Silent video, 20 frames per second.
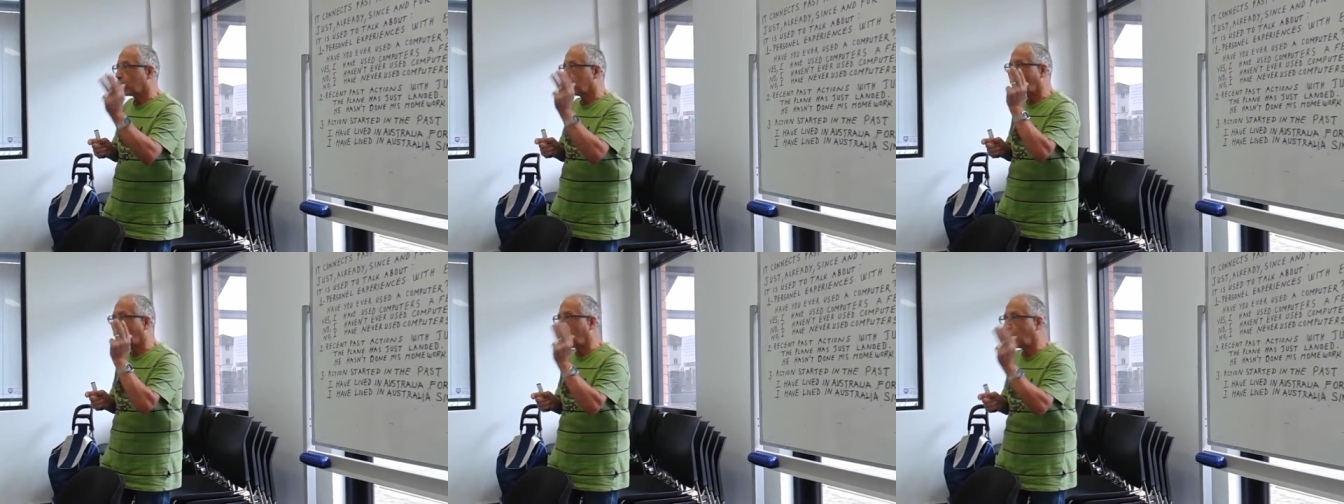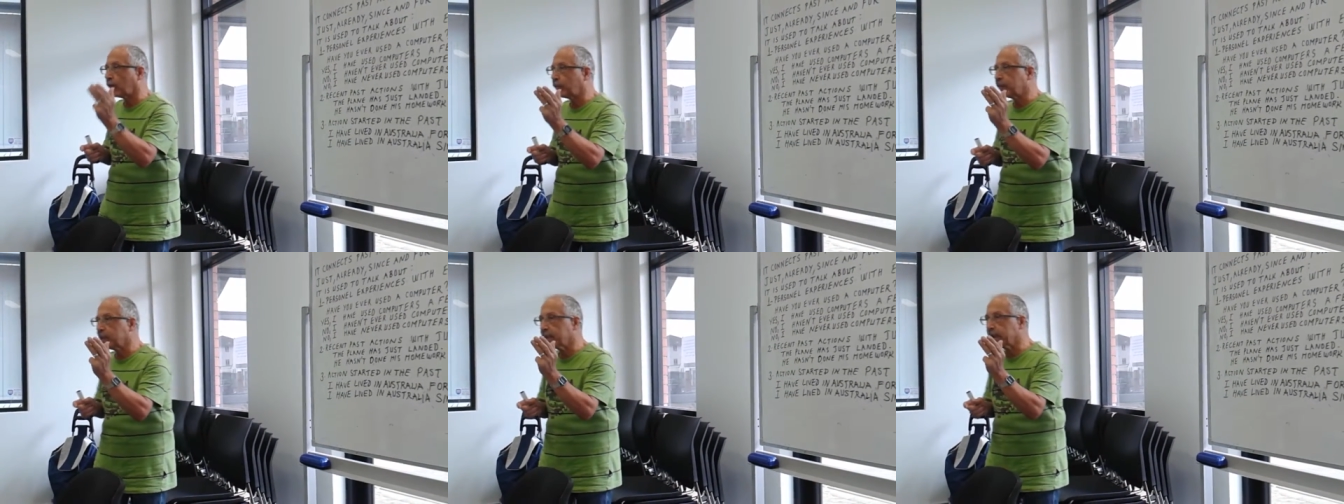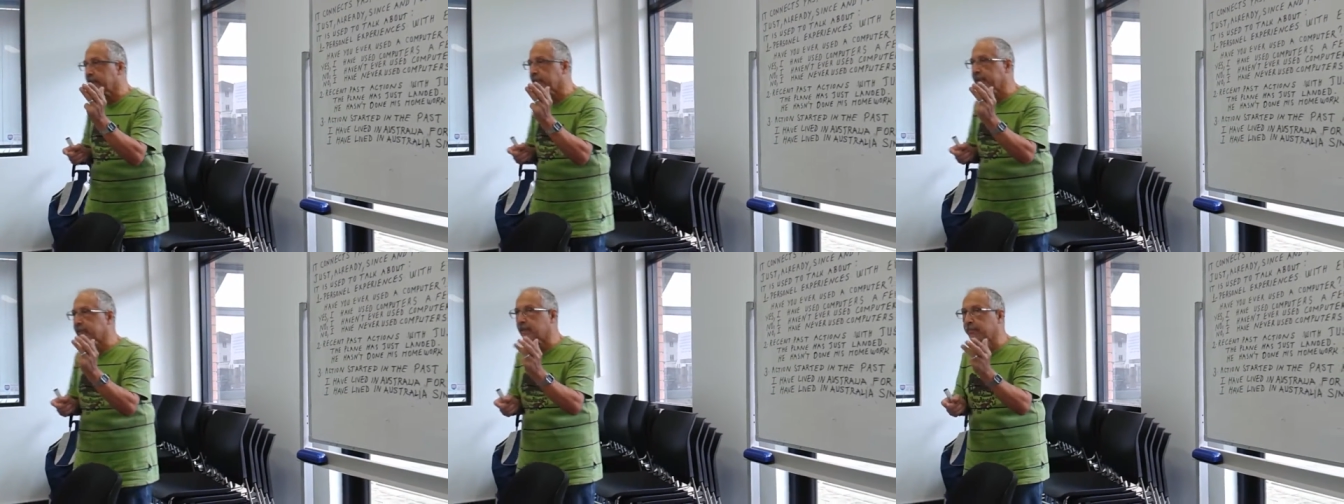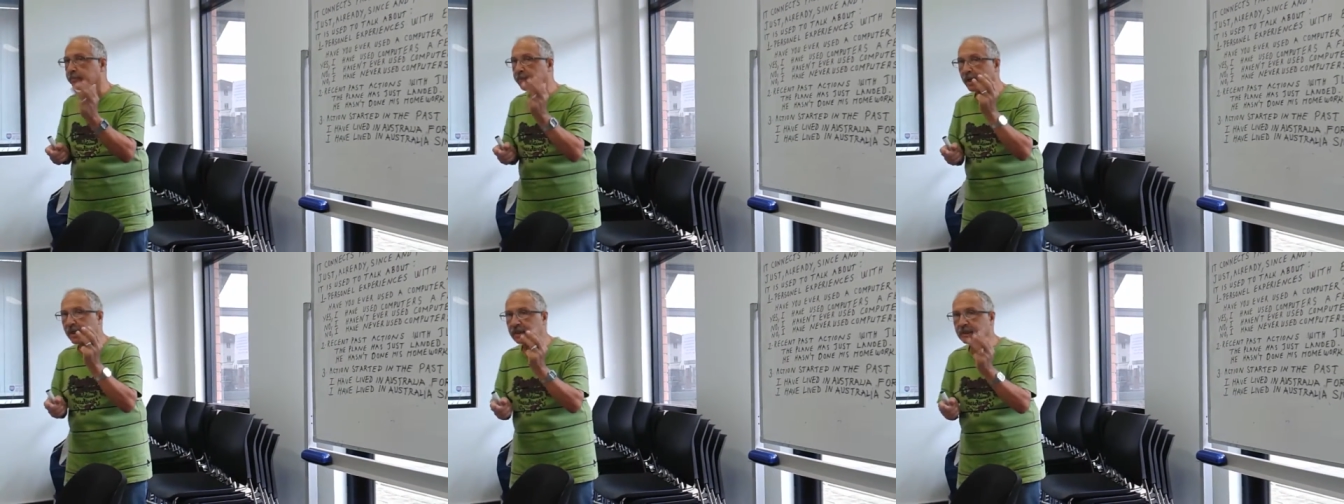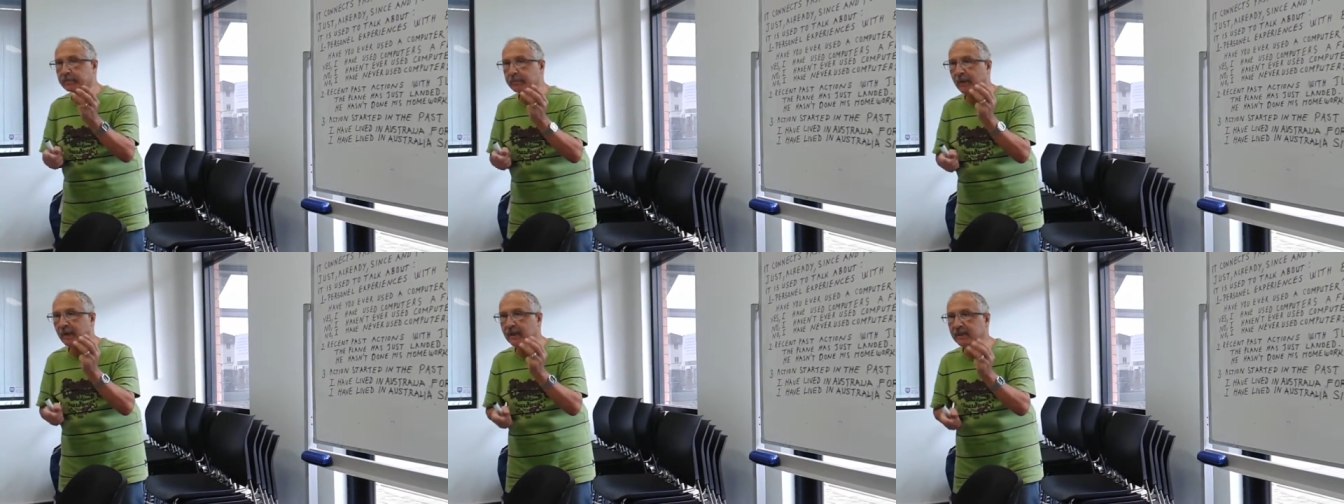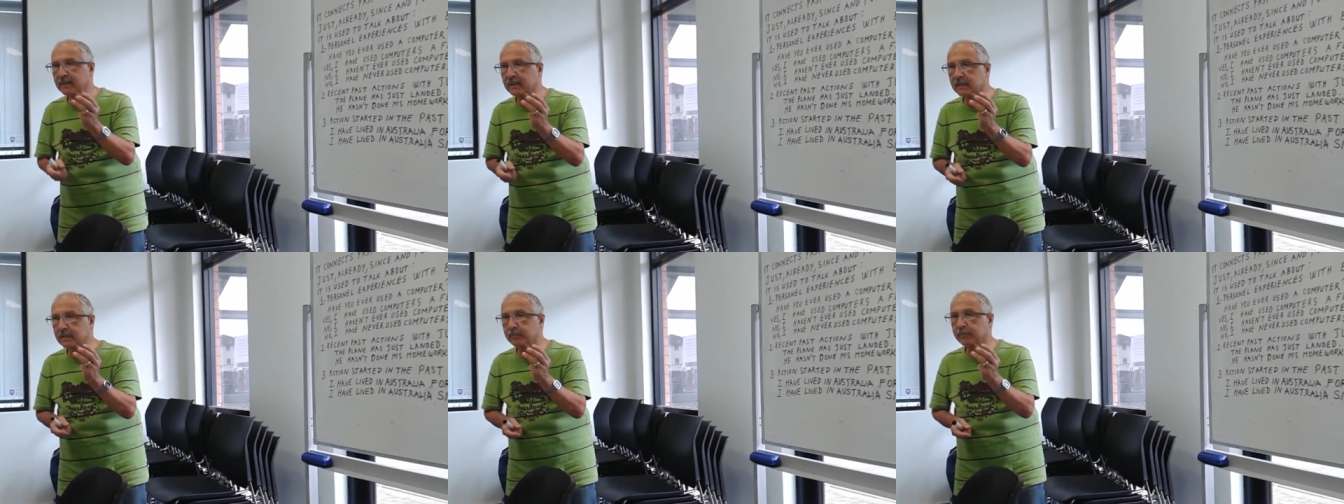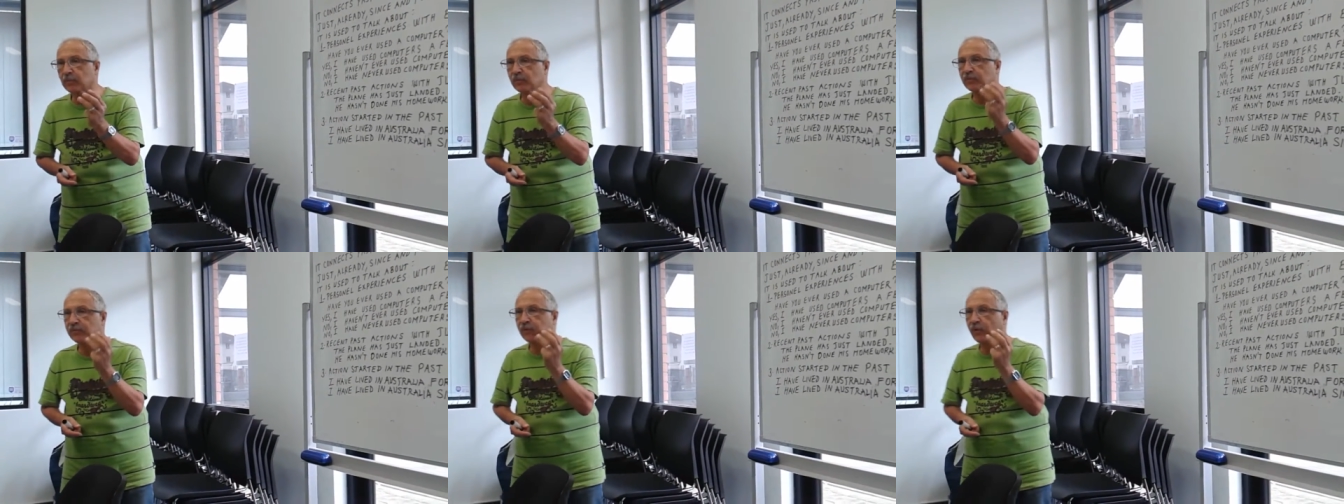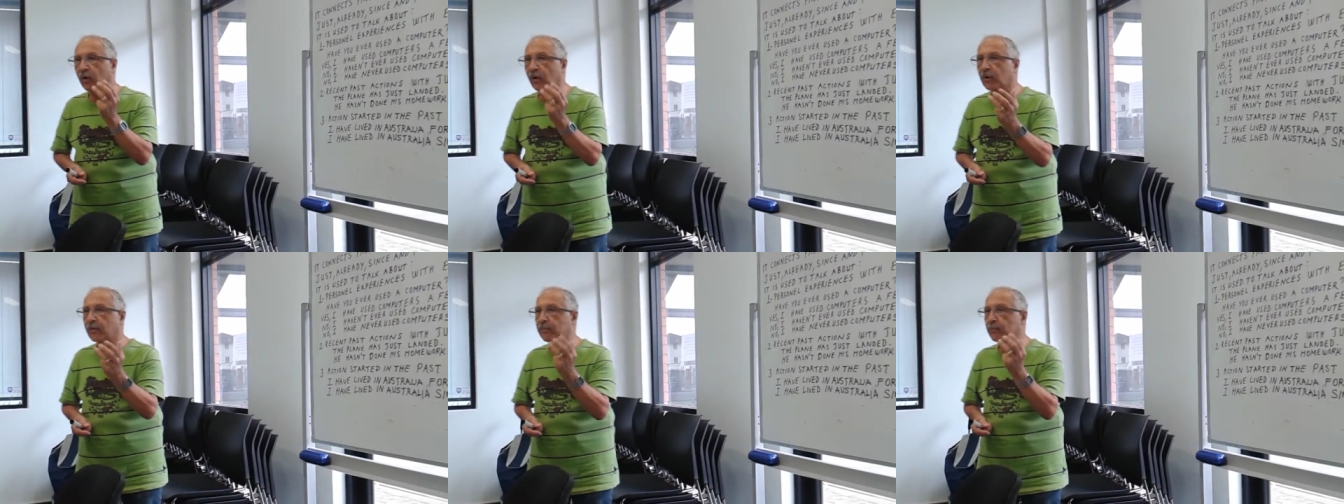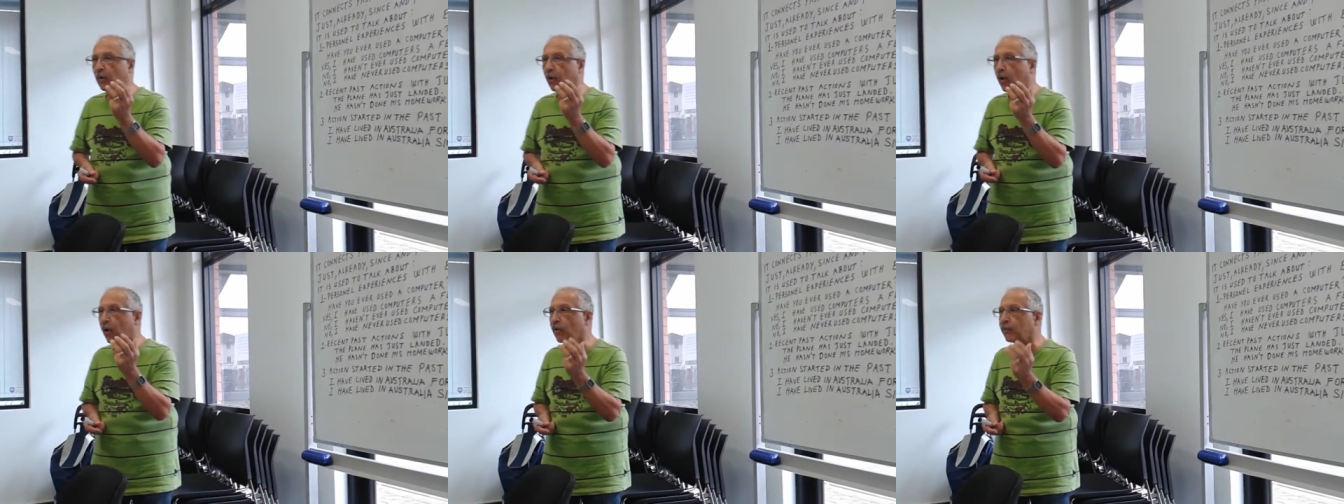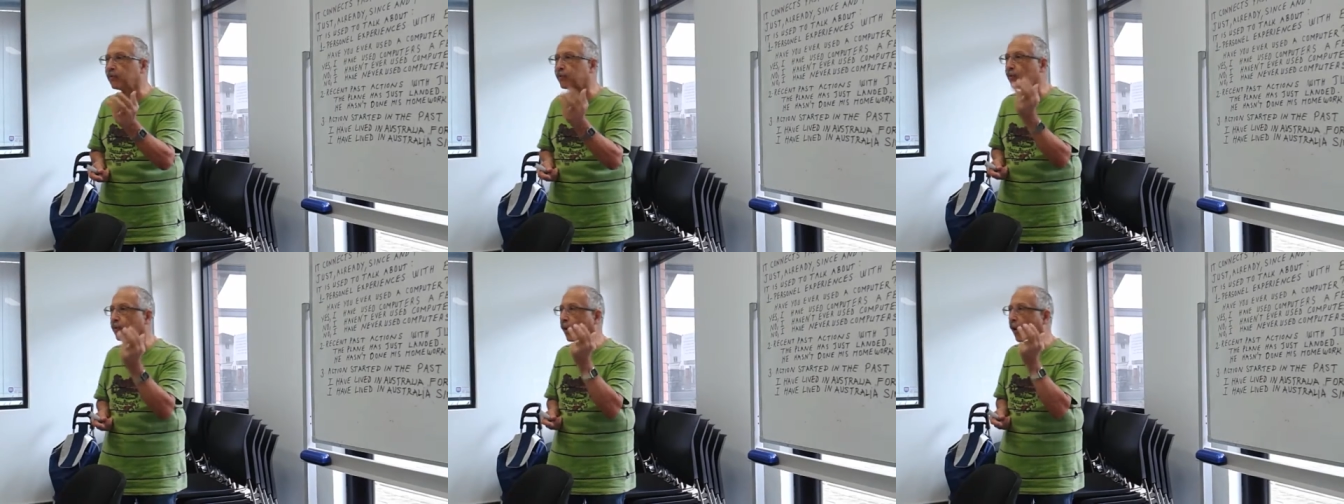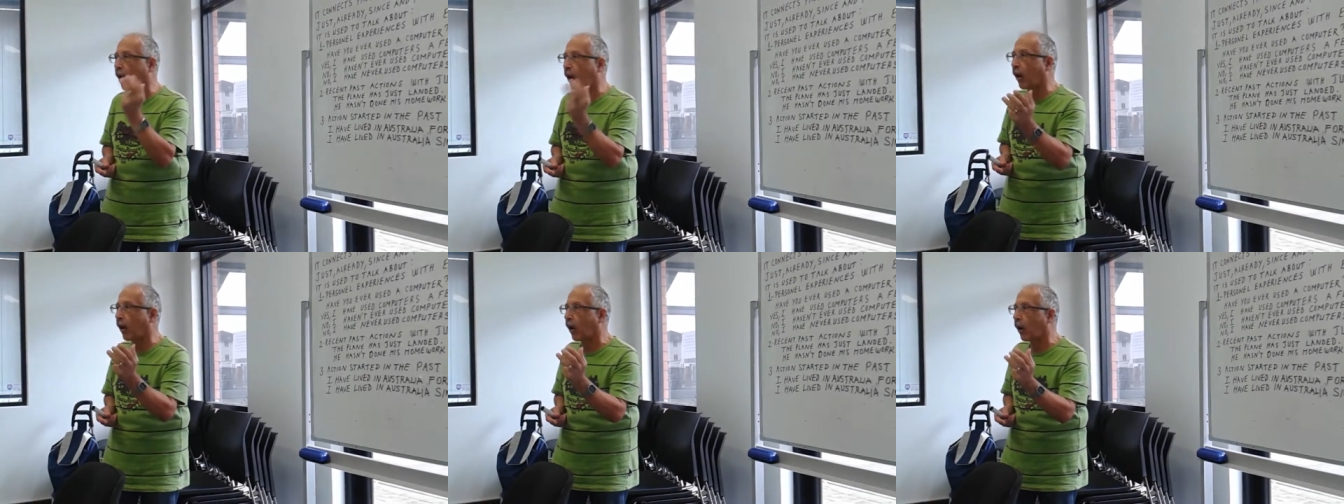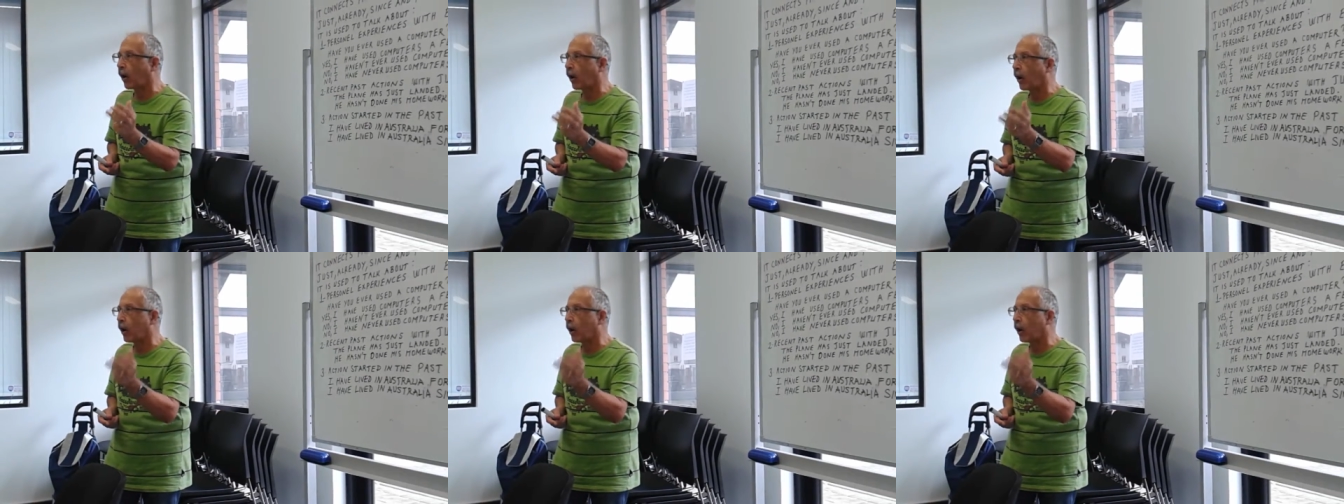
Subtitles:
Gone is the past participle form of go.